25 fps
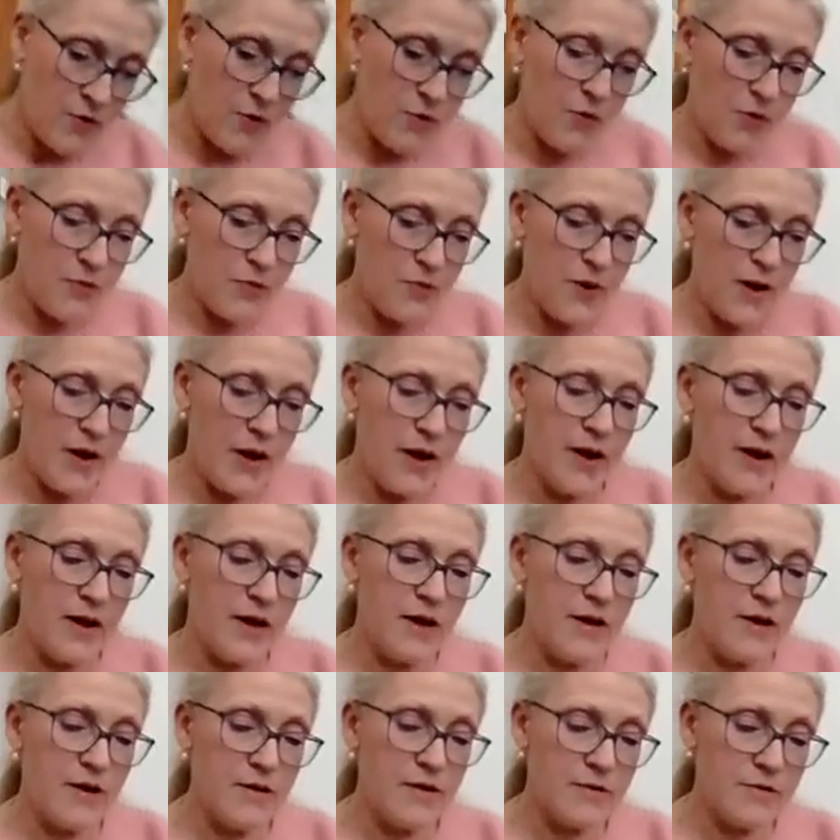go
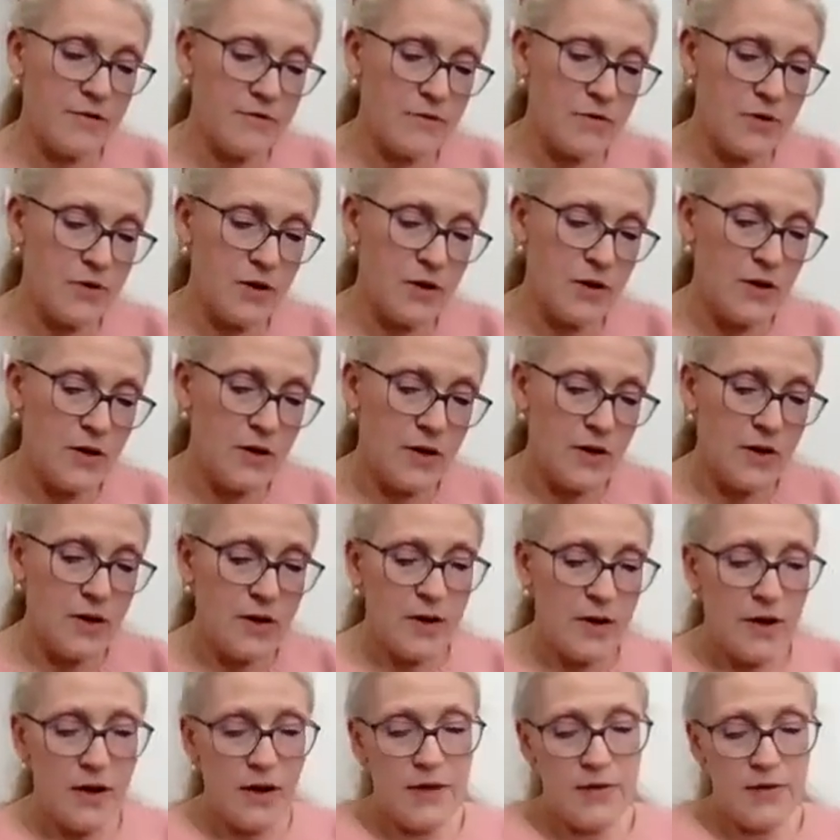around.
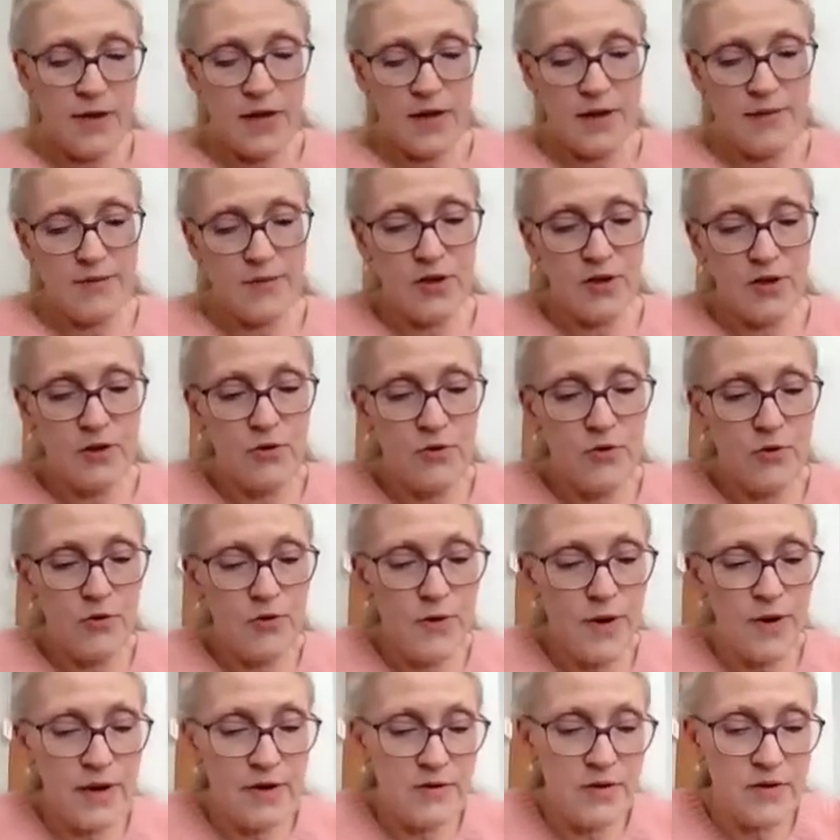And then I'm going to go
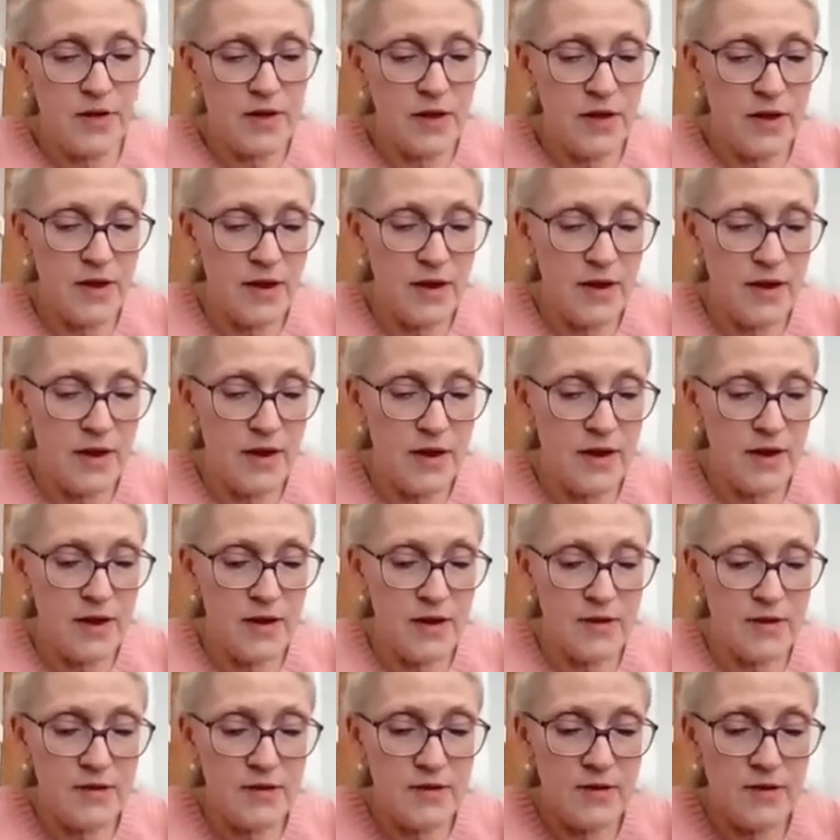around
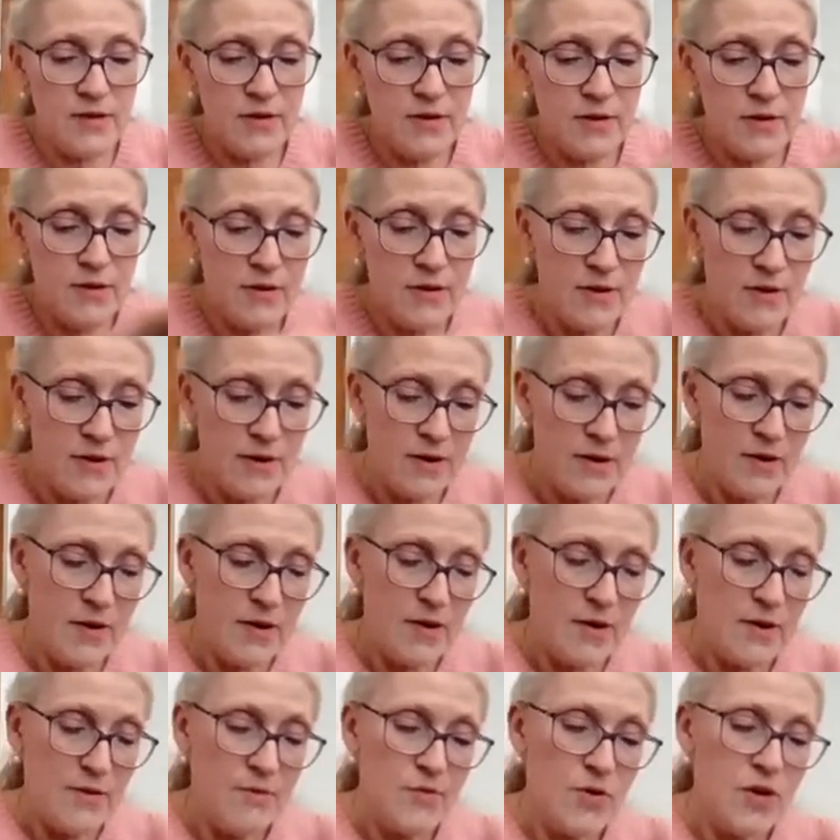again
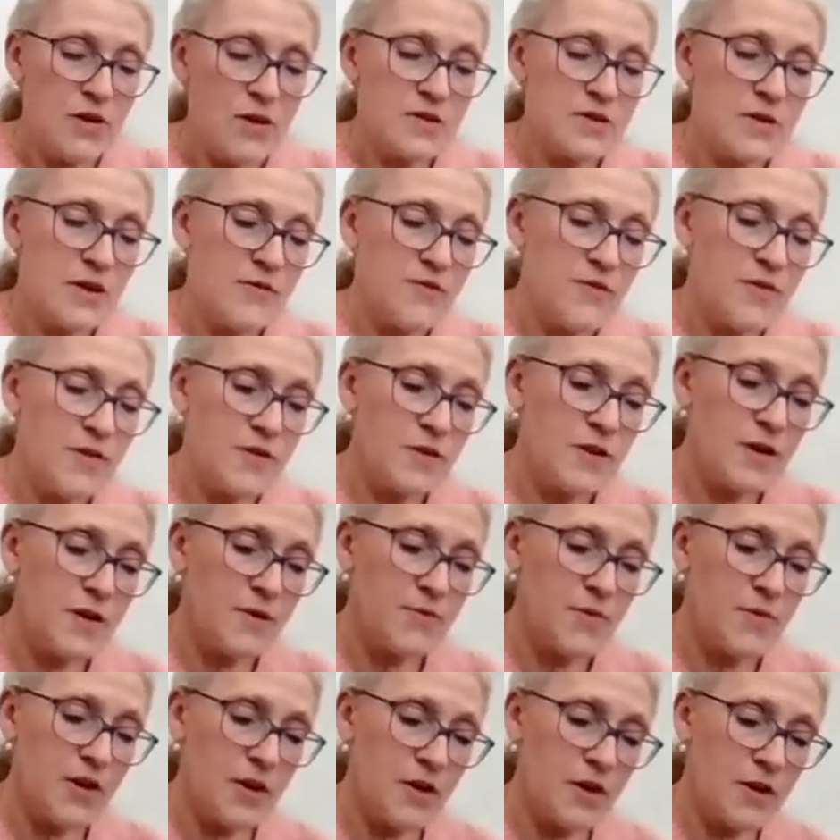because I feel
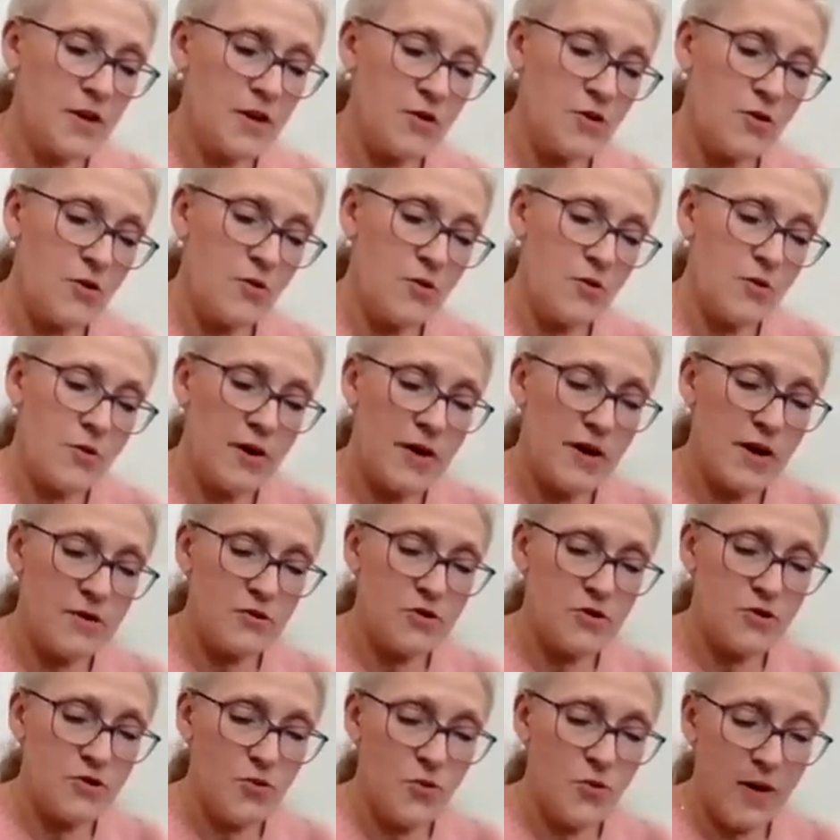like making it go
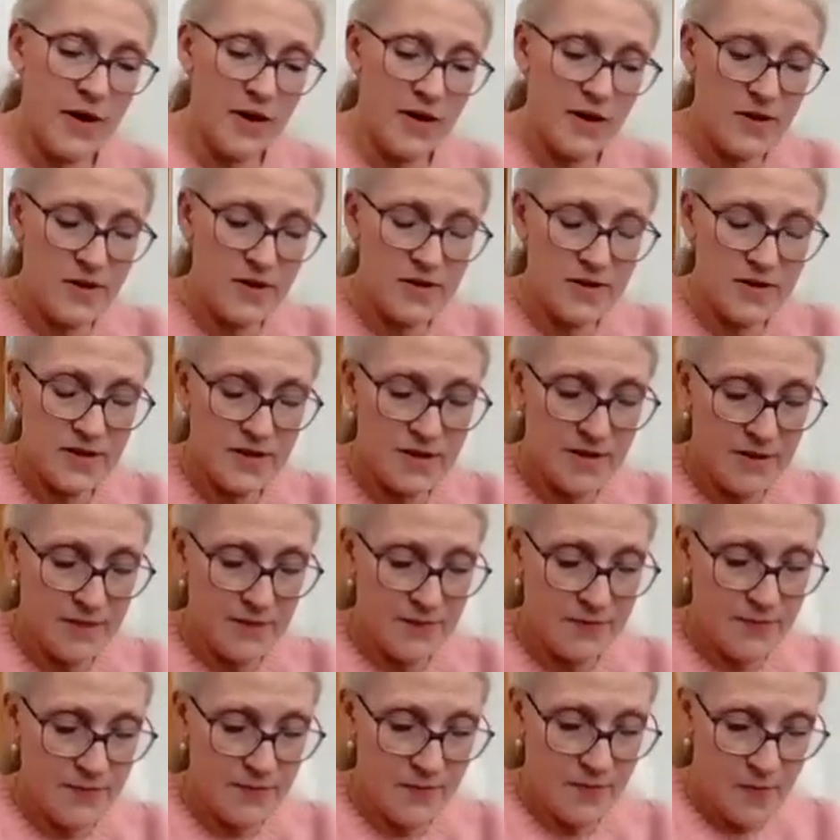around twice.
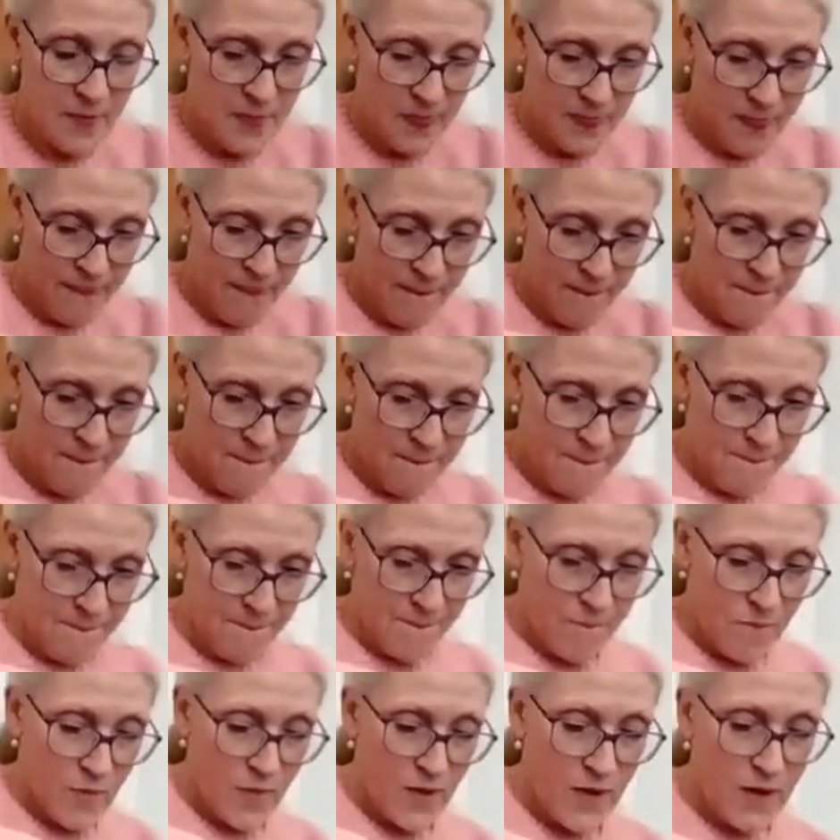
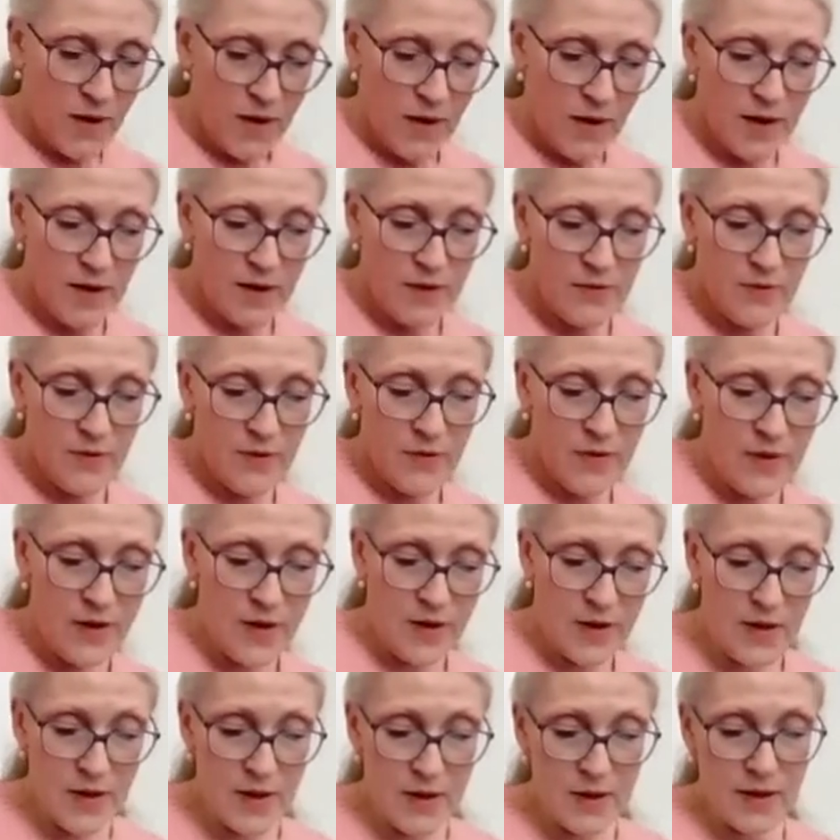And
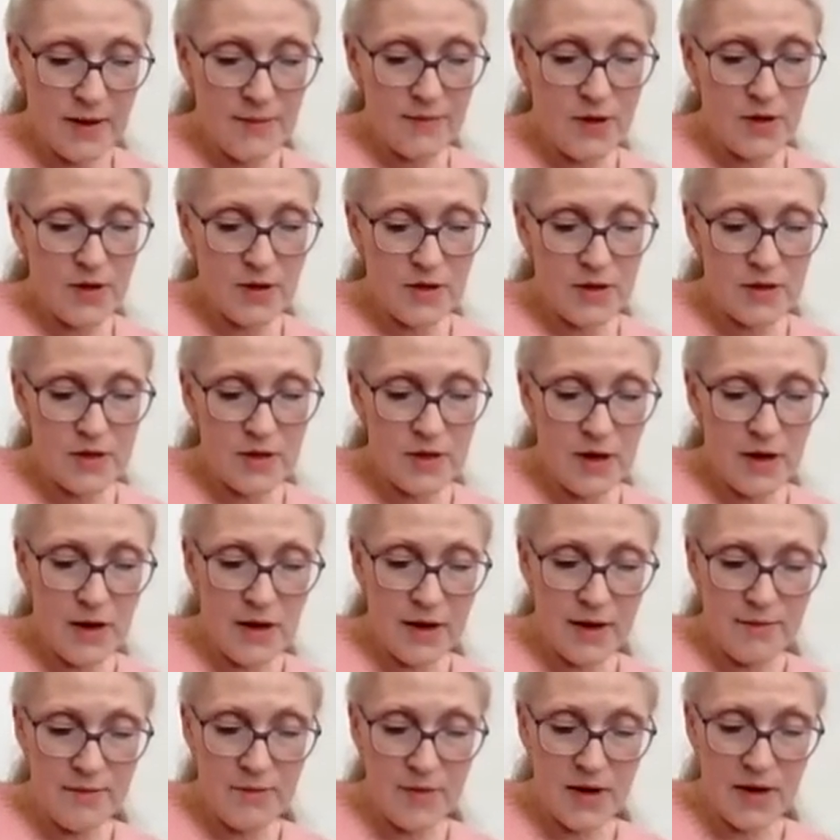then I'm going to
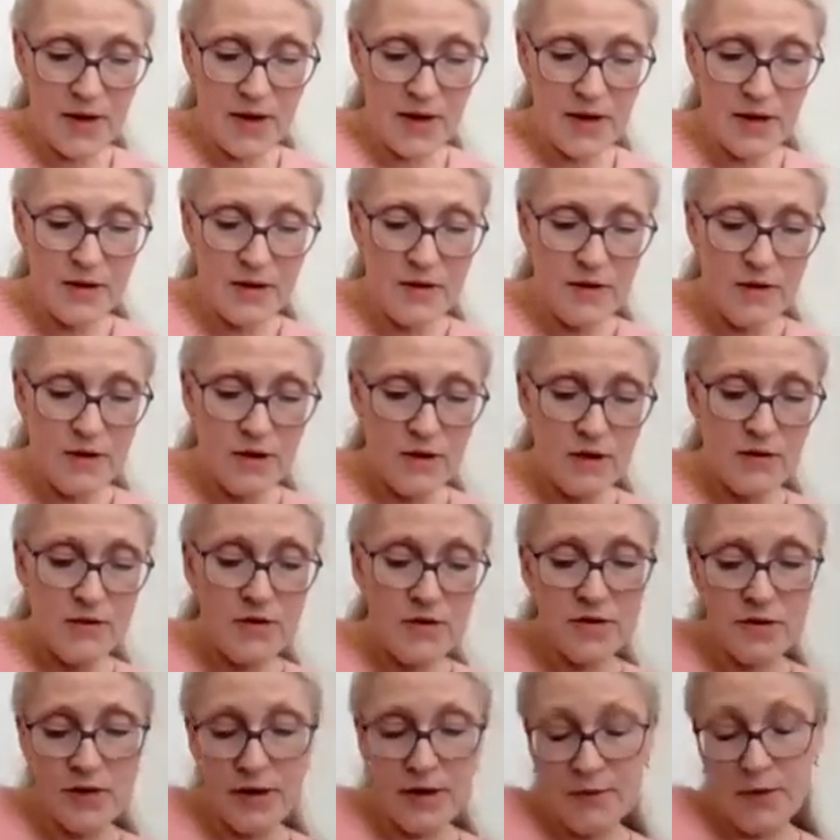tie
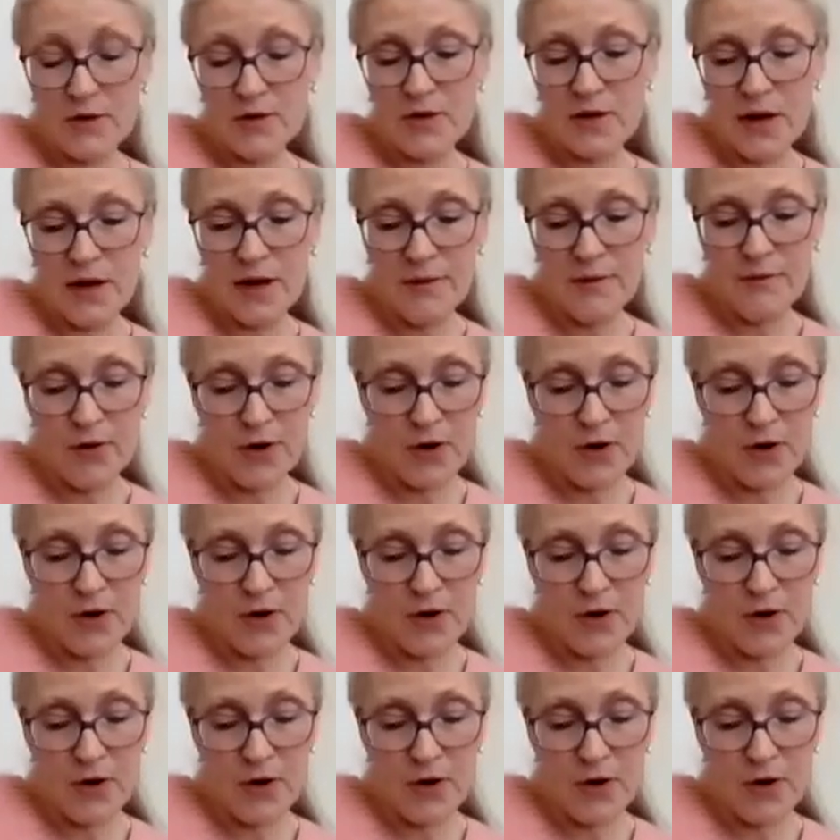this time I'll tie a